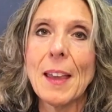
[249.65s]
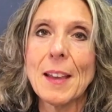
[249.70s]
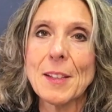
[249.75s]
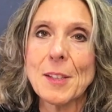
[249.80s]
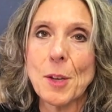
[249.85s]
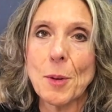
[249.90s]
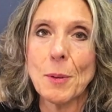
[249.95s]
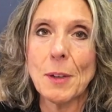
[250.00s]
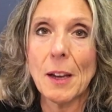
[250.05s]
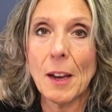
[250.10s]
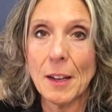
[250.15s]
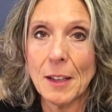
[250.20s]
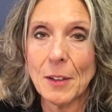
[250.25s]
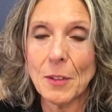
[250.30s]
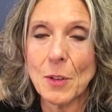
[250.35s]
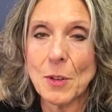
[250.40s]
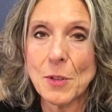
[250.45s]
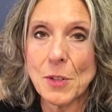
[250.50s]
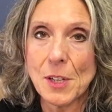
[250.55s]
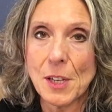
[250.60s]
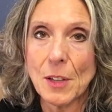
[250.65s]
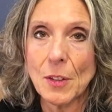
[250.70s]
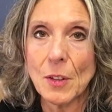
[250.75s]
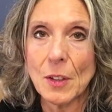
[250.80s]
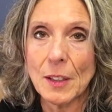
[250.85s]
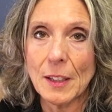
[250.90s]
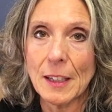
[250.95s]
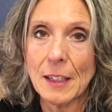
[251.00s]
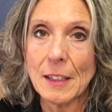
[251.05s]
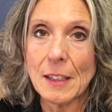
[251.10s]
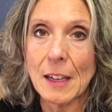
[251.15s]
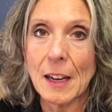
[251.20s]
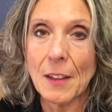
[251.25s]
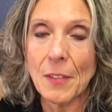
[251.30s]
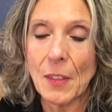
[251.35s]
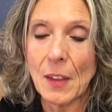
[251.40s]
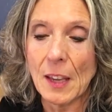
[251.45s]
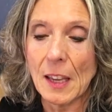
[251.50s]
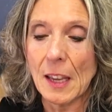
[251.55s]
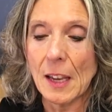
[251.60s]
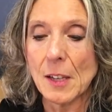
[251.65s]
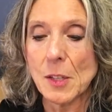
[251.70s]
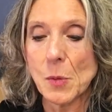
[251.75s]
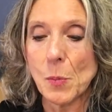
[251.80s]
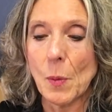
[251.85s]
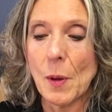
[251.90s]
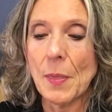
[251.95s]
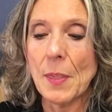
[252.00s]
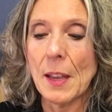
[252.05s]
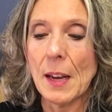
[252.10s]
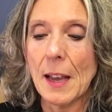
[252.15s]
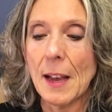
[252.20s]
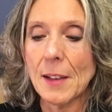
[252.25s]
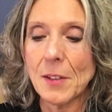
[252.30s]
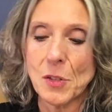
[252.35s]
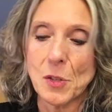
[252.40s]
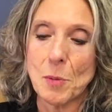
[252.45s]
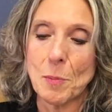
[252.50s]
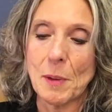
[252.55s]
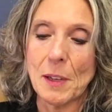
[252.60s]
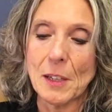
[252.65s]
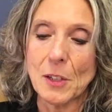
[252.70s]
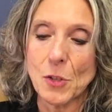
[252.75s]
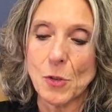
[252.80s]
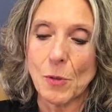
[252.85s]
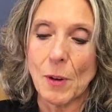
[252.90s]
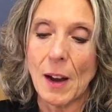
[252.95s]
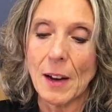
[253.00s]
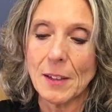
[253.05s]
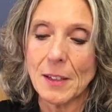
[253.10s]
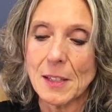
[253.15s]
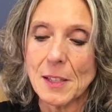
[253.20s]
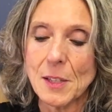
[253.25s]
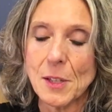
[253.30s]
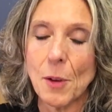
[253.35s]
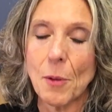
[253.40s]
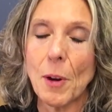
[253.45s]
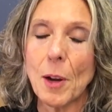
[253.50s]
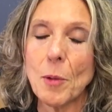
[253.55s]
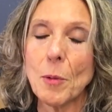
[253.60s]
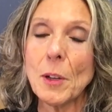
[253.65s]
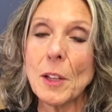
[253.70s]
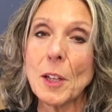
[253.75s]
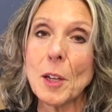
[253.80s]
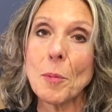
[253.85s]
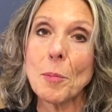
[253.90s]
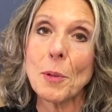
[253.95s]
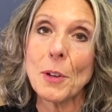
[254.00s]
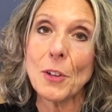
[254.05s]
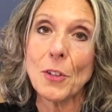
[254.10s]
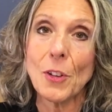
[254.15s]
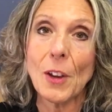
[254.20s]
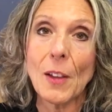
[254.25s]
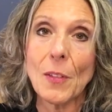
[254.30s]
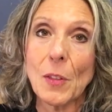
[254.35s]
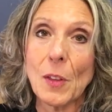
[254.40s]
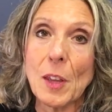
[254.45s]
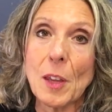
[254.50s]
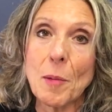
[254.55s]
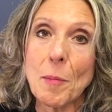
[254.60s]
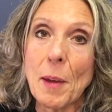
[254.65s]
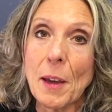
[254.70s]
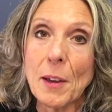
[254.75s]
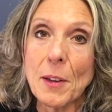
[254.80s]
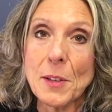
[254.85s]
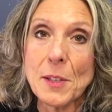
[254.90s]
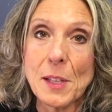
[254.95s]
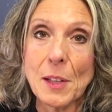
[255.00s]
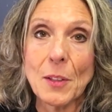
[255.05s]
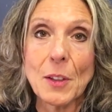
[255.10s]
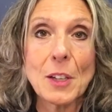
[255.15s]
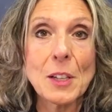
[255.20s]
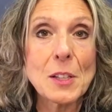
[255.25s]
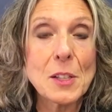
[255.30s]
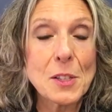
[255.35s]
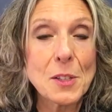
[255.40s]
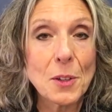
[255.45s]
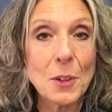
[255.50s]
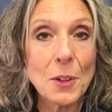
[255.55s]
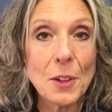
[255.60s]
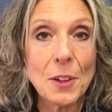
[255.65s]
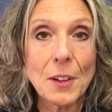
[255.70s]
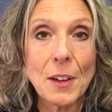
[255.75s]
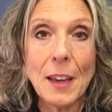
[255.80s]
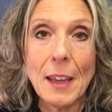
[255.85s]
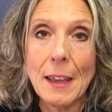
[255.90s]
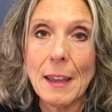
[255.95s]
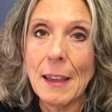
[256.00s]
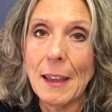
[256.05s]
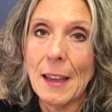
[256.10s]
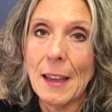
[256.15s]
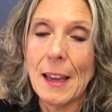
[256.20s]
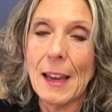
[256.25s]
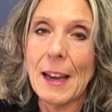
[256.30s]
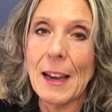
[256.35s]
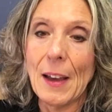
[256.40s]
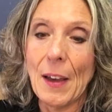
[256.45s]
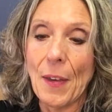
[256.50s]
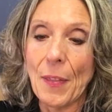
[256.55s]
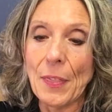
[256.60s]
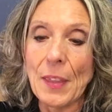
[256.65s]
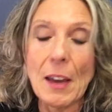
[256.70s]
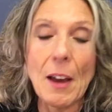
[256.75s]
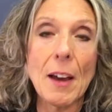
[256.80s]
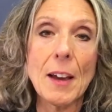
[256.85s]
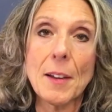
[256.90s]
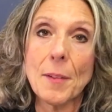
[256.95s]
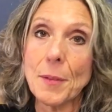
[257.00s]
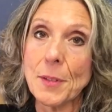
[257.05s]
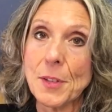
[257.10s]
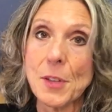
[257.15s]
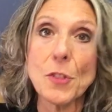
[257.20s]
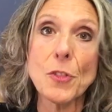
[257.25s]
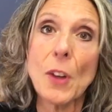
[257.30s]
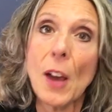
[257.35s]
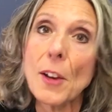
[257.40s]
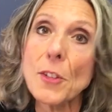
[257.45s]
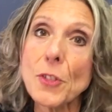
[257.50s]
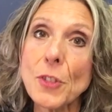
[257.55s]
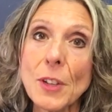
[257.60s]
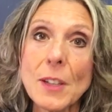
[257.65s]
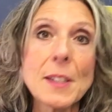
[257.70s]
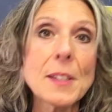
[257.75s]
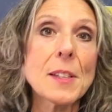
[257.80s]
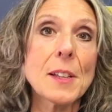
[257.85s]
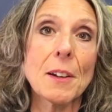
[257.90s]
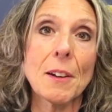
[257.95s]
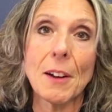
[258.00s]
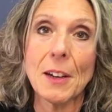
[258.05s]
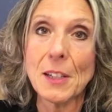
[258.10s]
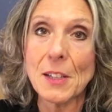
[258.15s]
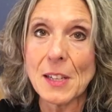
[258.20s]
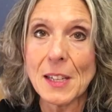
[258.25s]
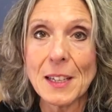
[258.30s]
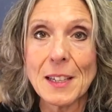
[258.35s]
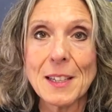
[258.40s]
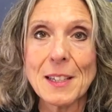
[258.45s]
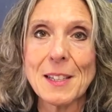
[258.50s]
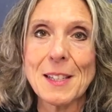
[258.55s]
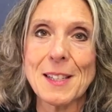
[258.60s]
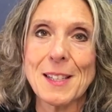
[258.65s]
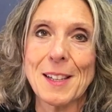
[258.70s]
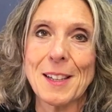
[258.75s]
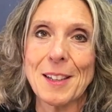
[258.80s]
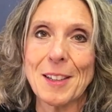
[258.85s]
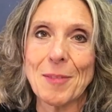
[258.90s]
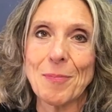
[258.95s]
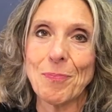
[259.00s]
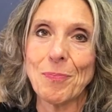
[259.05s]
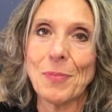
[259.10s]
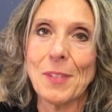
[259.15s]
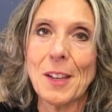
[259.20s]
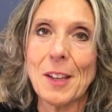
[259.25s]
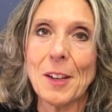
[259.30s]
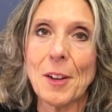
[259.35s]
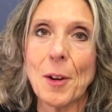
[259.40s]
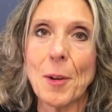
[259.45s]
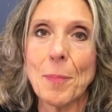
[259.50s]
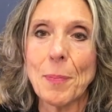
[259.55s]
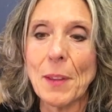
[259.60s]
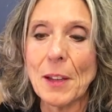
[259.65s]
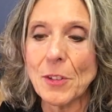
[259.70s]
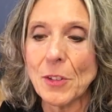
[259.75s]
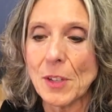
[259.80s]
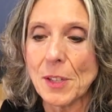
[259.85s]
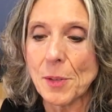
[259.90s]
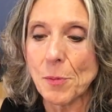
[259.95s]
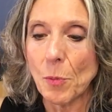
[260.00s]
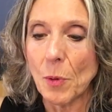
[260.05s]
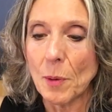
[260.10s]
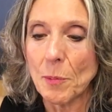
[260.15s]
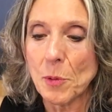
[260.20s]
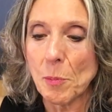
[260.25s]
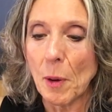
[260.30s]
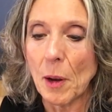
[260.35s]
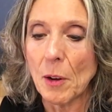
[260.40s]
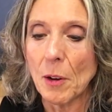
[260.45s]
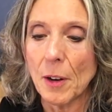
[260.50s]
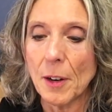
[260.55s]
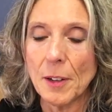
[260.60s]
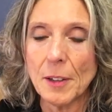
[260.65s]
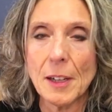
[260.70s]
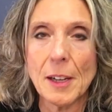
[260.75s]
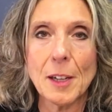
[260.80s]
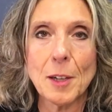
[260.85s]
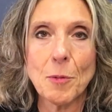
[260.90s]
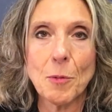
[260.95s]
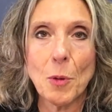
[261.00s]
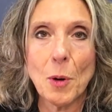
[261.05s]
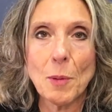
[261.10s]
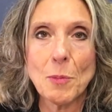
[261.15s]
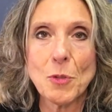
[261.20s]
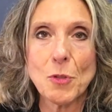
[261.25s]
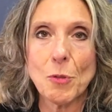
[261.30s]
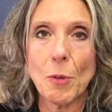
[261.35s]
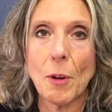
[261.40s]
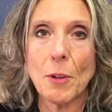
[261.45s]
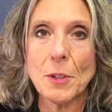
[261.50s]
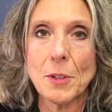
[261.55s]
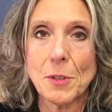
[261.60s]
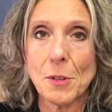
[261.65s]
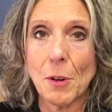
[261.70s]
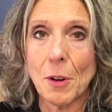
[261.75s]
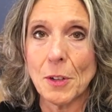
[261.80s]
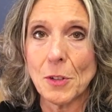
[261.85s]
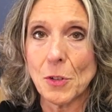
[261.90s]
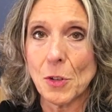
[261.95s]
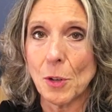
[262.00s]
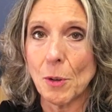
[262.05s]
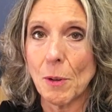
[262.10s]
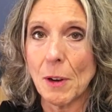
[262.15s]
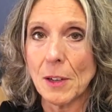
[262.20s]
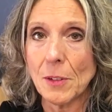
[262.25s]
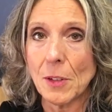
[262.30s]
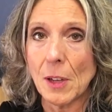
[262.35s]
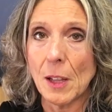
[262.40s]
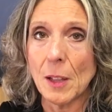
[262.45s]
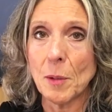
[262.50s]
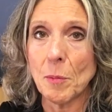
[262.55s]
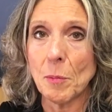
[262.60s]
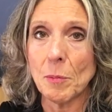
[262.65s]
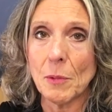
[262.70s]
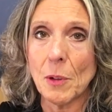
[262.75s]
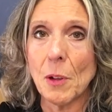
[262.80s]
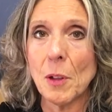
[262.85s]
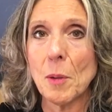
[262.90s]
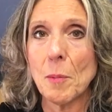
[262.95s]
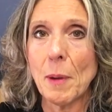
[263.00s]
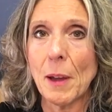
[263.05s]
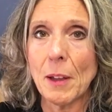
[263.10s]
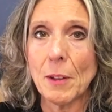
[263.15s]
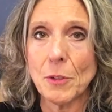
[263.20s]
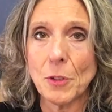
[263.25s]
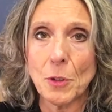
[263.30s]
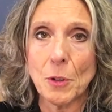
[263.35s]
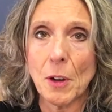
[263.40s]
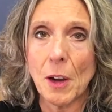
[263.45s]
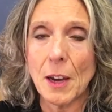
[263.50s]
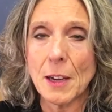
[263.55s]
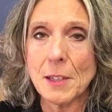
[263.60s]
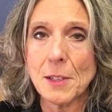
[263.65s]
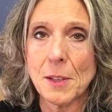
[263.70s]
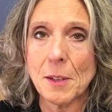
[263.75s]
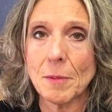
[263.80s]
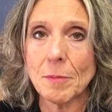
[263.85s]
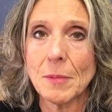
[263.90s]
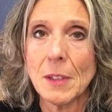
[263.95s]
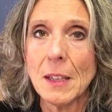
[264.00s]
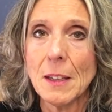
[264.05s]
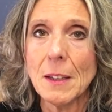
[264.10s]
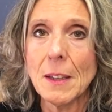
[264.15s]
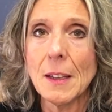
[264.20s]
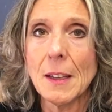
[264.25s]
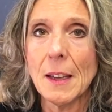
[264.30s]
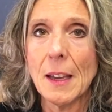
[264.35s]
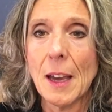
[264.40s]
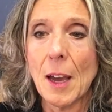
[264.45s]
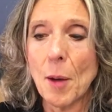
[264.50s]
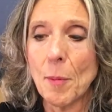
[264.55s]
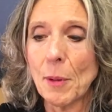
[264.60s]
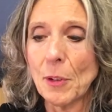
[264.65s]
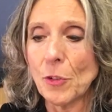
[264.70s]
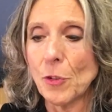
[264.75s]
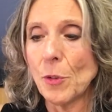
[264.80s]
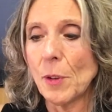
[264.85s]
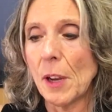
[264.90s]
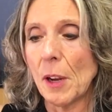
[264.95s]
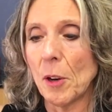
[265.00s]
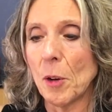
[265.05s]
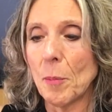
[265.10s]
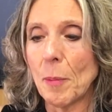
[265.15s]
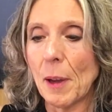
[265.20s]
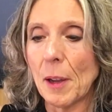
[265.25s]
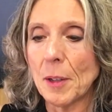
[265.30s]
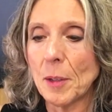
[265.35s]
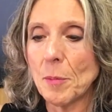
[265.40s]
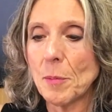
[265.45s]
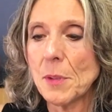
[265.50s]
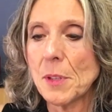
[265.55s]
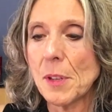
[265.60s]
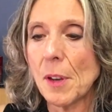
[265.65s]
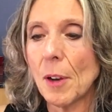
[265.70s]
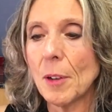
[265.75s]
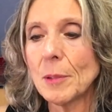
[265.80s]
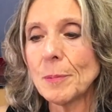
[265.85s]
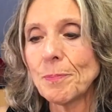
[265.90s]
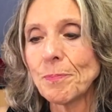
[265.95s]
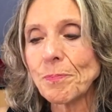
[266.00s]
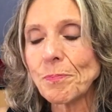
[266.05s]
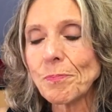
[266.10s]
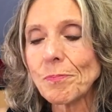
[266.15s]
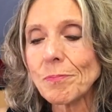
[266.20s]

So we got to get those teeth cleaned, and I think he has one that has to be extracted. So I really appreciate the emails and the concern and the uh, suggestions and ideas, and you know, it just warms my heart, and it warms Schroeder's heart too. I tell him all about you guys and how much you care about him. So